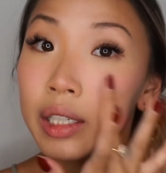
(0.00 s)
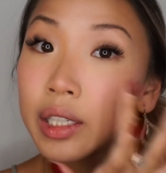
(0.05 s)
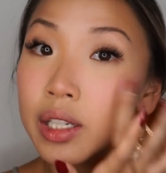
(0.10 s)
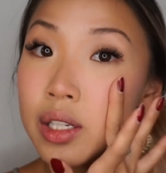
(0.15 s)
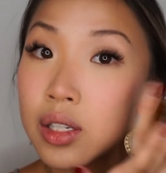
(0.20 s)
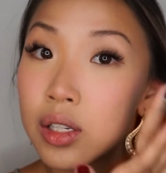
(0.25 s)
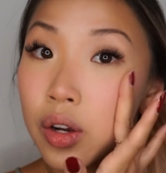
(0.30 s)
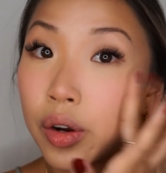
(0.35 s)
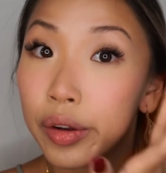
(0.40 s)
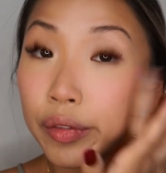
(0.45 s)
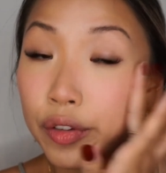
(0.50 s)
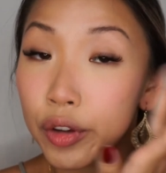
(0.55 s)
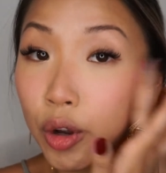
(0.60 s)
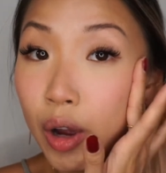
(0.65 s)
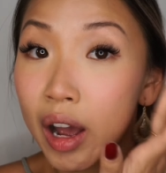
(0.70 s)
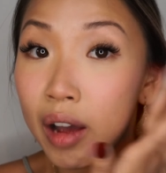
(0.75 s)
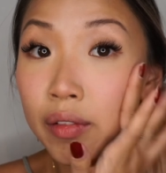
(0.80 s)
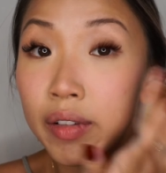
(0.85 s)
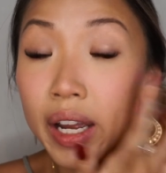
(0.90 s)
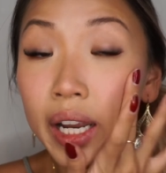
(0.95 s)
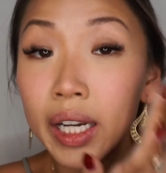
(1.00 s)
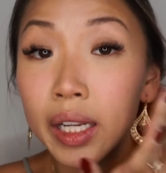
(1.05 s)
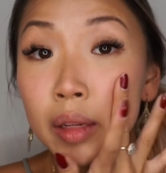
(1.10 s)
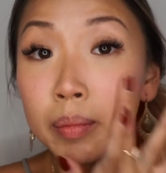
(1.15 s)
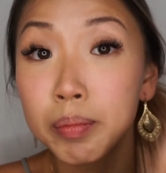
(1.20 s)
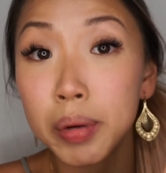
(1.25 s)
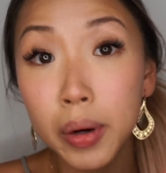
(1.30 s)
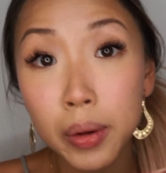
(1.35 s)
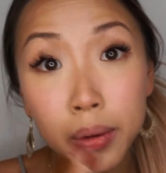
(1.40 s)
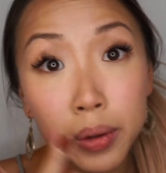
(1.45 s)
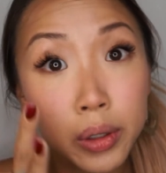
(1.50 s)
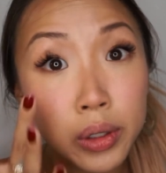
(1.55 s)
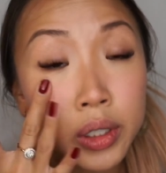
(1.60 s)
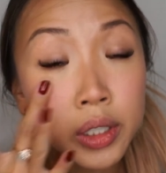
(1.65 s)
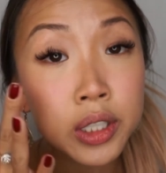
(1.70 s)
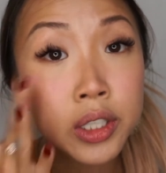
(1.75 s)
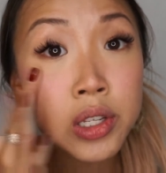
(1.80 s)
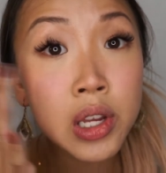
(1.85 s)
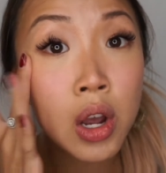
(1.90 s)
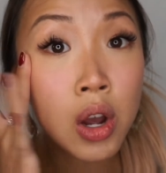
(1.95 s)
So if you have any
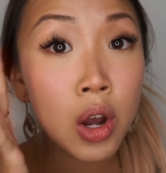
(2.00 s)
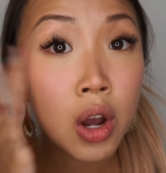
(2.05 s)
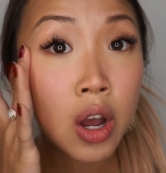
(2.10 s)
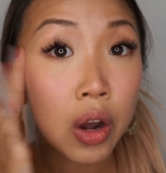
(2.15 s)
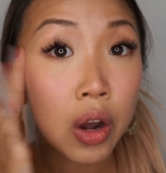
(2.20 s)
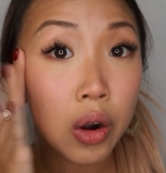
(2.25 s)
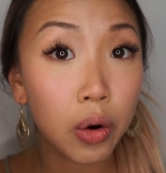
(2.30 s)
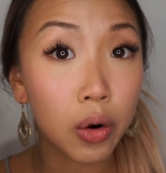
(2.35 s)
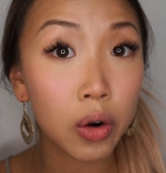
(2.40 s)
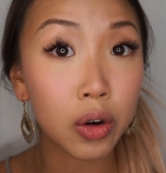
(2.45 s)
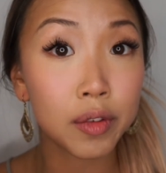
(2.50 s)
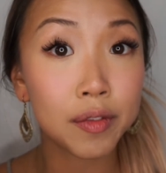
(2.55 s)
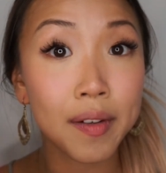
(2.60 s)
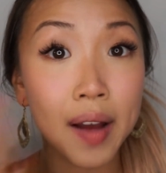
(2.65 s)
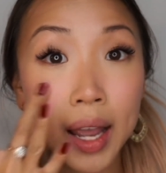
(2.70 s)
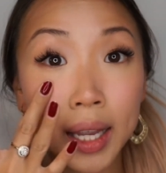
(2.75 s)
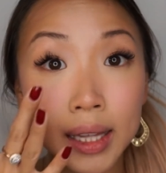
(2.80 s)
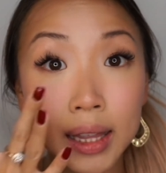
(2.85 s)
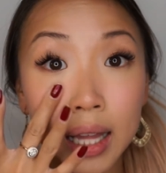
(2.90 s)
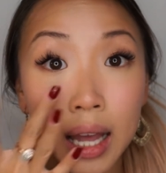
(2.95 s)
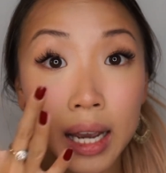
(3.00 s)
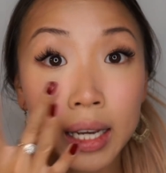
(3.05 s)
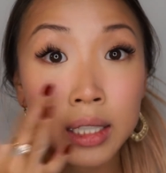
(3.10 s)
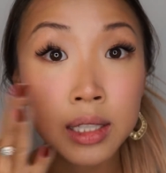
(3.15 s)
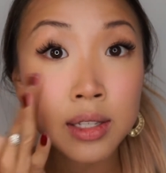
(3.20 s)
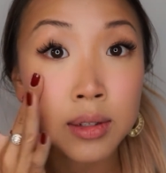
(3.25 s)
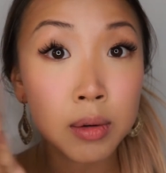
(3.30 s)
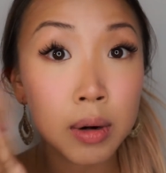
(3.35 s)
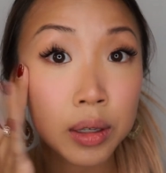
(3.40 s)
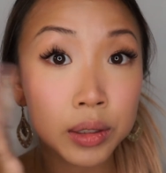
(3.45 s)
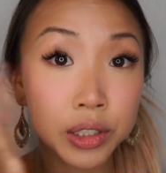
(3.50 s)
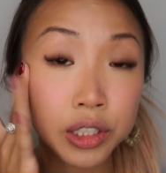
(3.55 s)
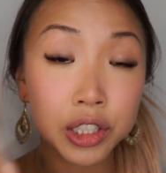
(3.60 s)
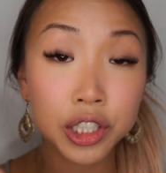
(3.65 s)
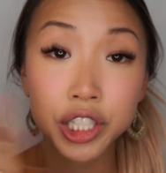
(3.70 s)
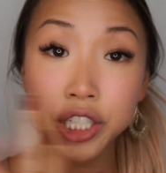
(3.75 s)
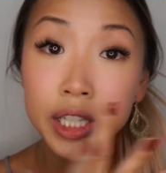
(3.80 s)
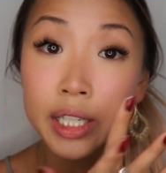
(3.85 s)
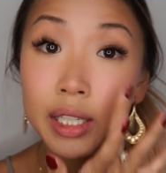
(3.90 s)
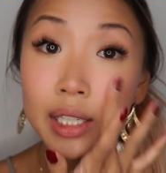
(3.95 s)
pores or fine lines around your
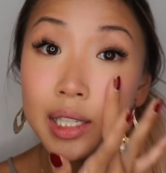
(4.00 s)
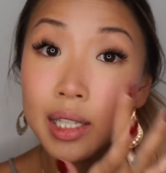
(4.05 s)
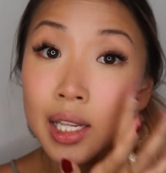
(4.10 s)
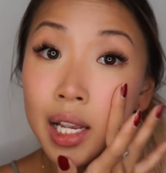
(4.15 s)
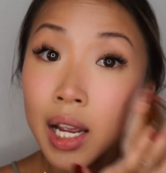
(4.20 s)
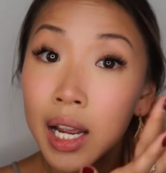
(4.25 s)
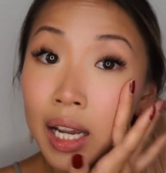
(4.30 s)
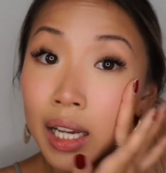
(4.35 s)
cheeks,